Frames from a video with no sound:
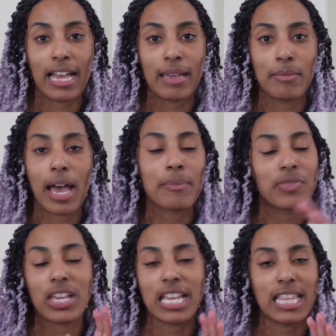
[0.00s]
I'm,
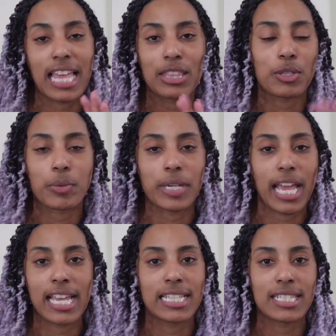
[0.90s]
I'm thinking that the three
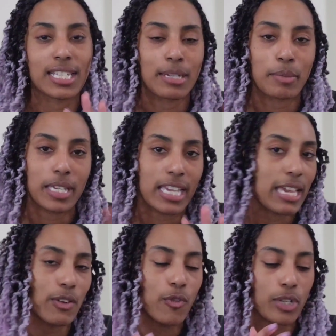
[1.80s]
day is going to
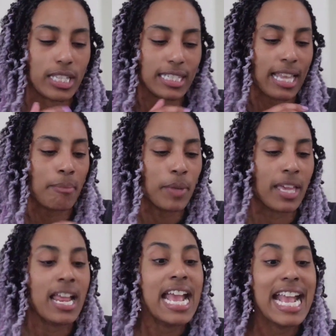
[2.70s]
be it for this scent,
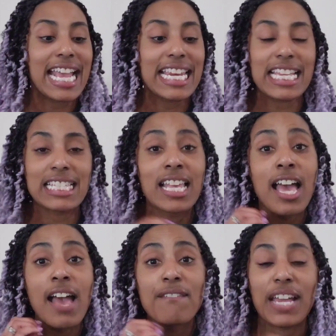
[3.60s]
but it is
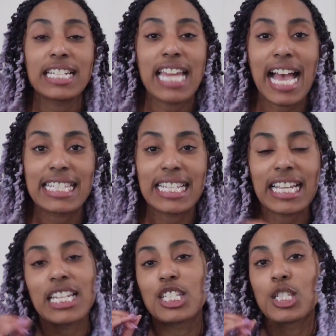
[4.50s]

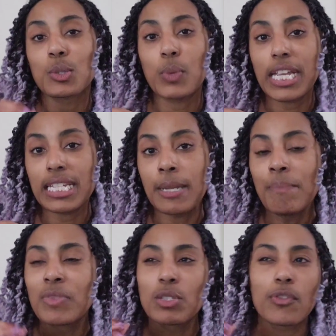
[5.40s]
fantastic. It is sweet.
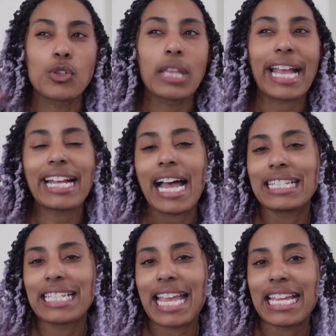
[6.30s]
So if you like
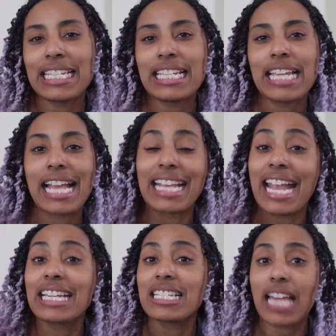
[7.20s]
cotton candy and
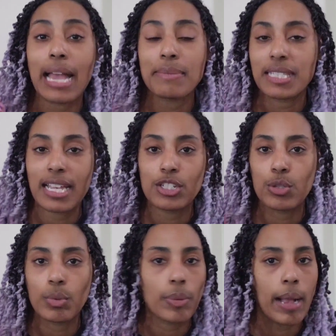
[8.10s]
candy type
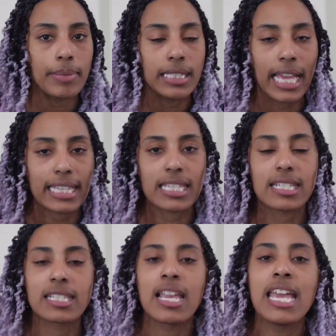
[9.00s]
scents, you will probably like
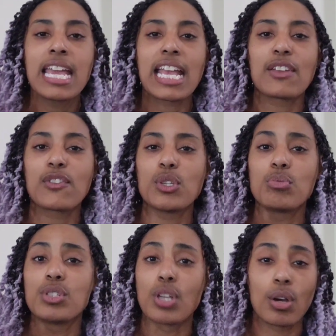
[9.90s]
this. If
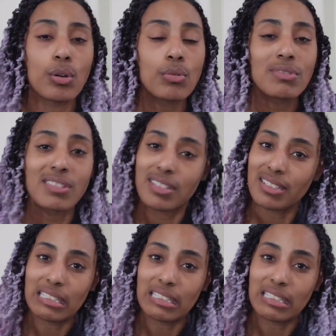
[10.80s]
you don't,